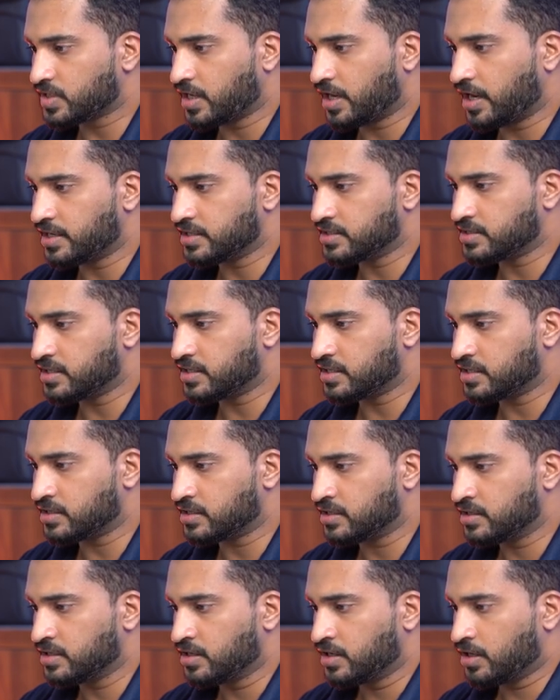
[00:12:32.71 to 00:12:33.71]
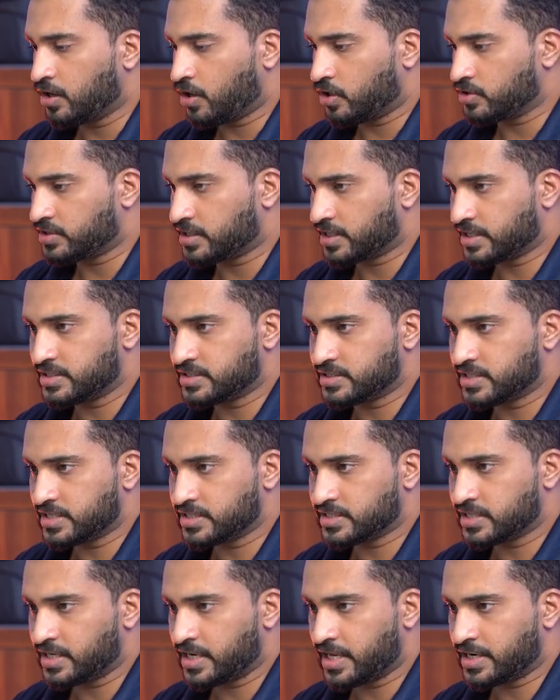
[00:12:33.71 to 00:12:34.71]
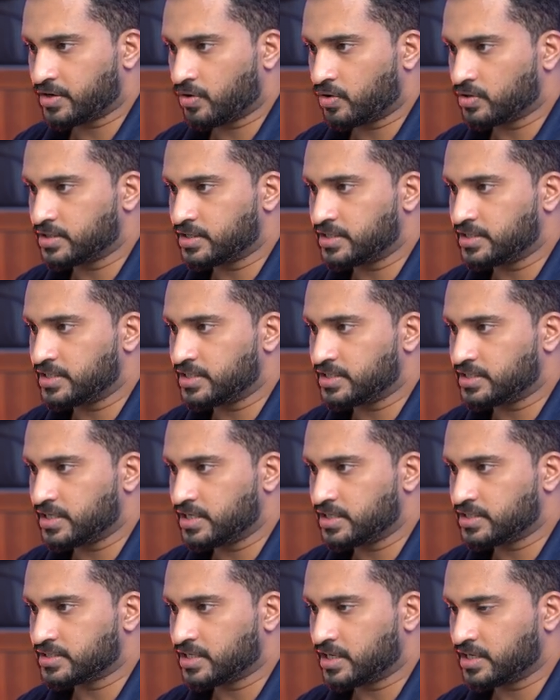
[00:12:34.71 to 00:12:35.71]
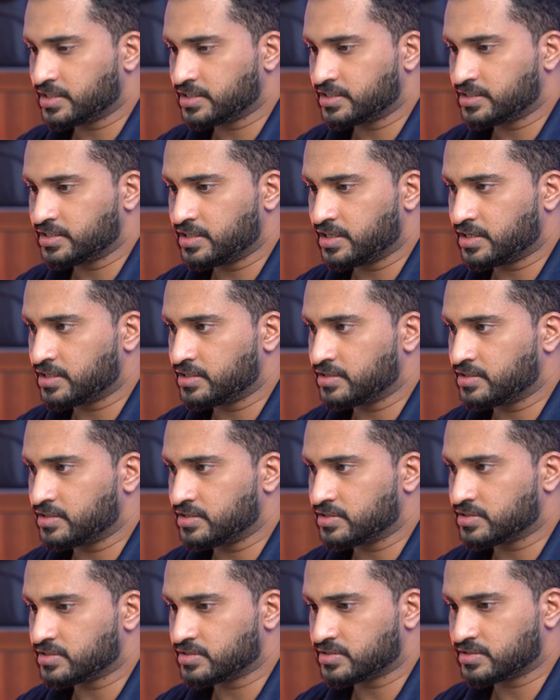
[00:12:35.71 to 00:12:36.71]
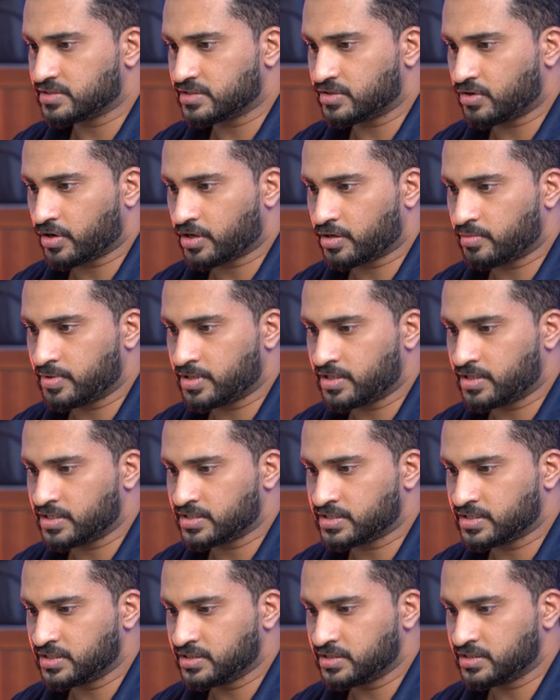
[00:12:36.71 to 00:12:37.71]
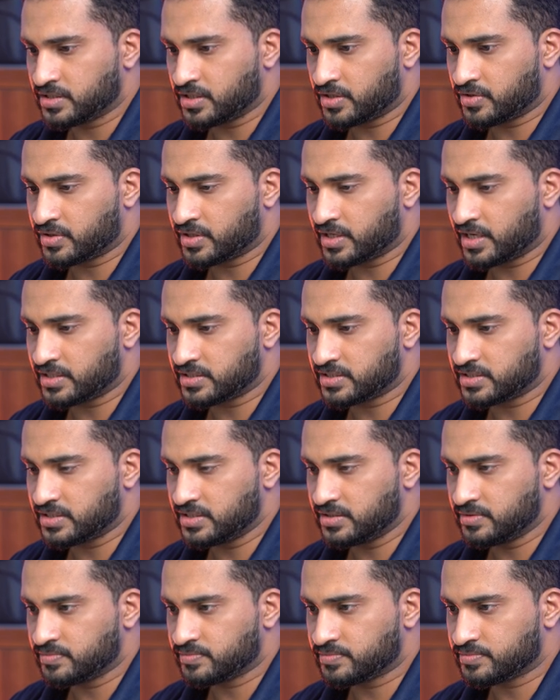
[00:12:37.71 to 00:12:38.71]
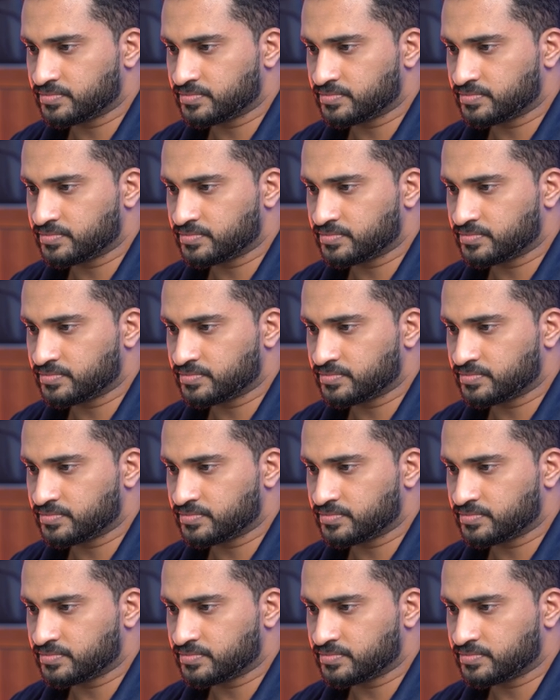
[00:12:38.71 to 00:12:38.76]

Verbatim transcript: And the authorization and all the details are here in this documentation. Here you can see